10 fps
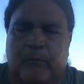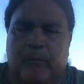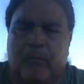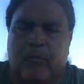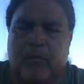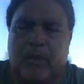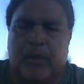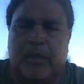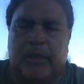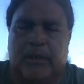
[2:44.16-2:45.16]
It's a
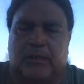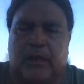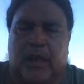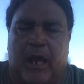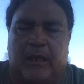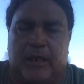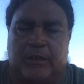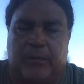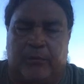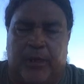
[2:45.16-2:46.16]
lot less abrasive
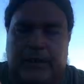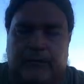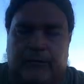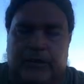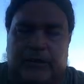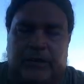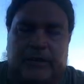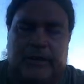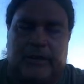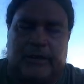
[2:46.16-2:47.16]
resistant
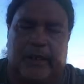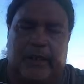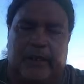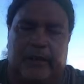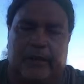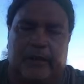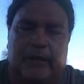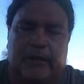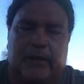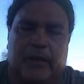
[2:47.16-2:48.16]
than the
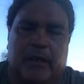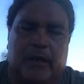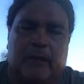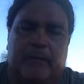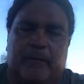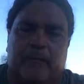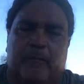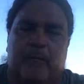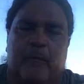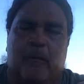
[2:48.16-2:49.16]

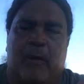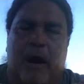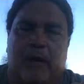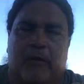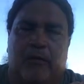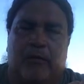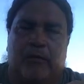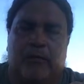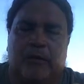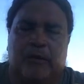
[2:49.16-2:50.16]
mono, because I
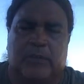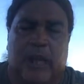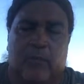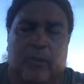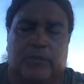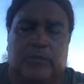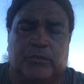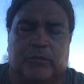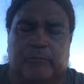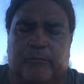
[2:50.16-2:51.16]
was using
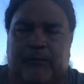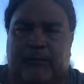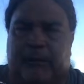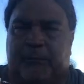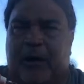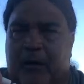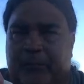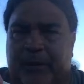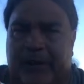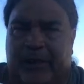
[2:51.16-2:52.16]
50-pound big game
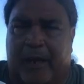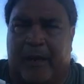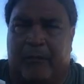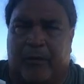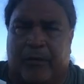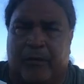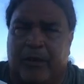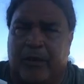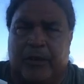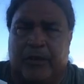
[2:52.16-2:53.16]
or
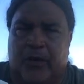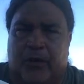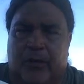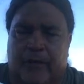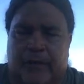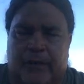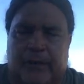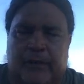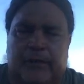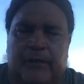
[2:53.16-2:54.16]
equivalent,
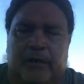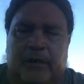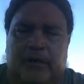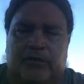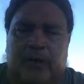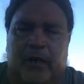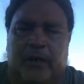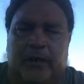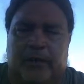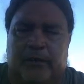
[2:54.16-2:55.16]
trilene or
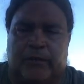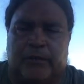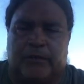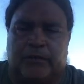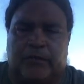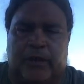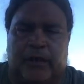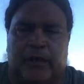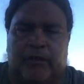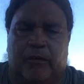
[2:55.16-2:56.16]
stren or
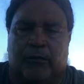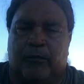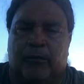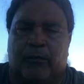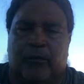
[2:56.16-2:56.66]
whatever.